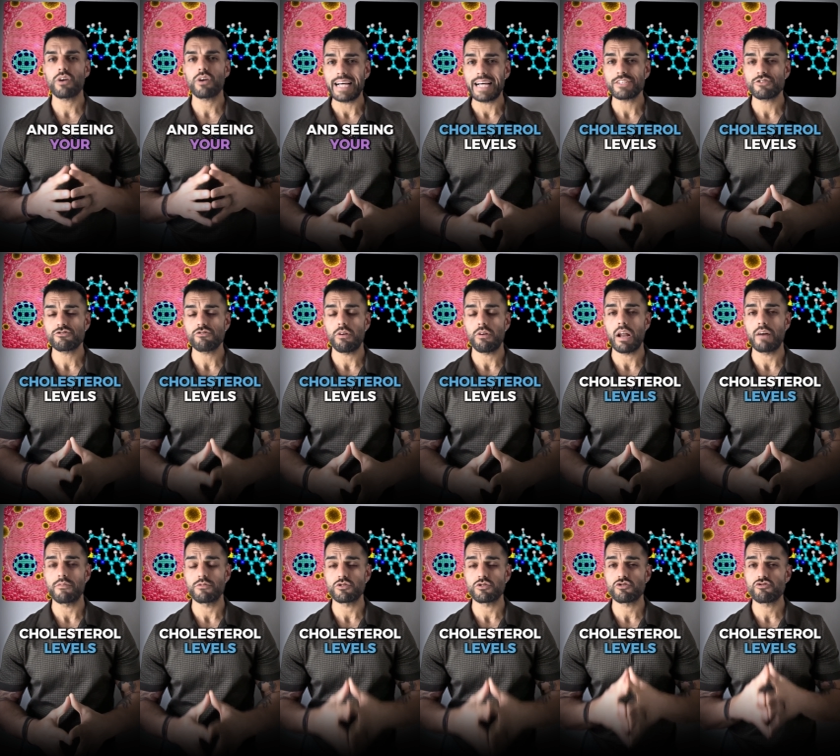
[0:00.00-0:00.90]
cholesterol
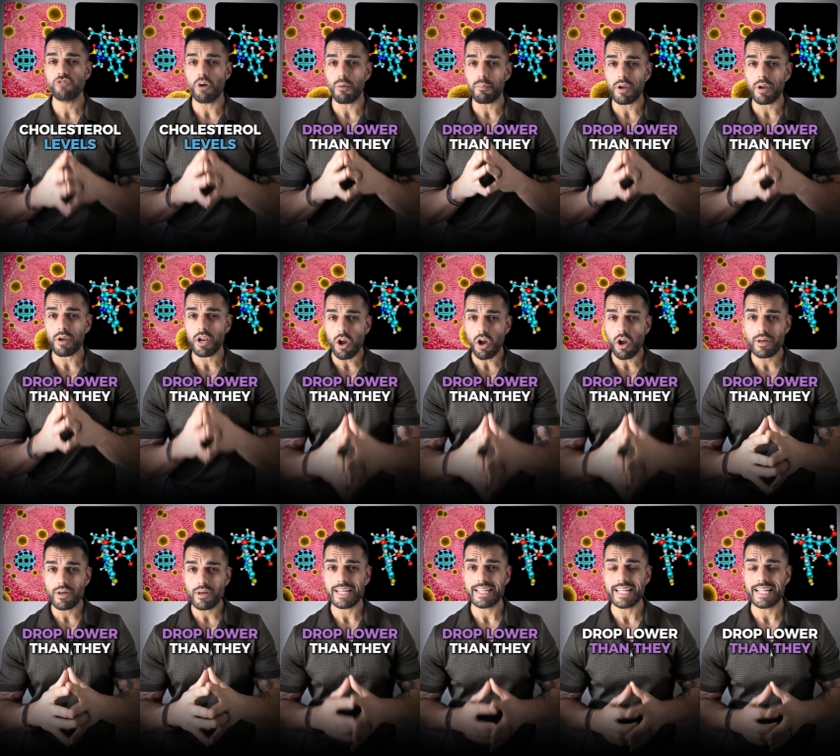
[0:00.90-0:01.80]
levels drop
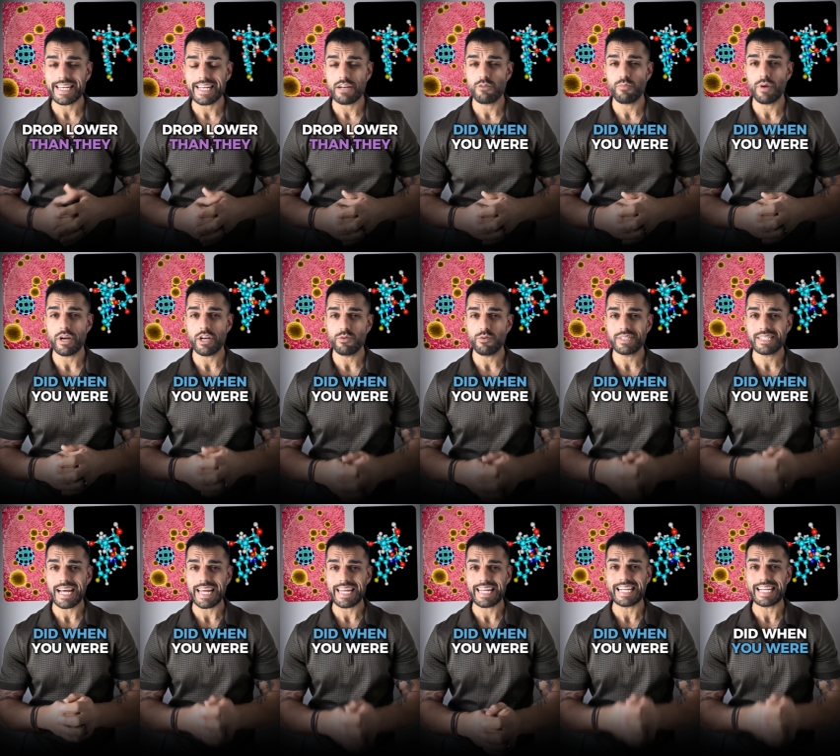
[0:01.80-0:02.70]
lower than they did when you were
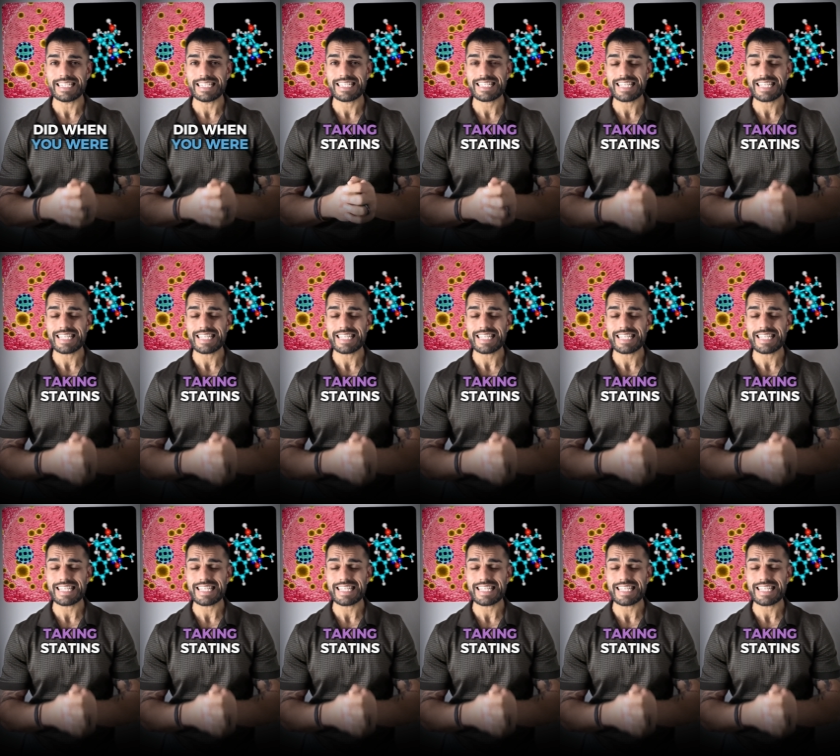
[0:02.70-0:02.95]
taking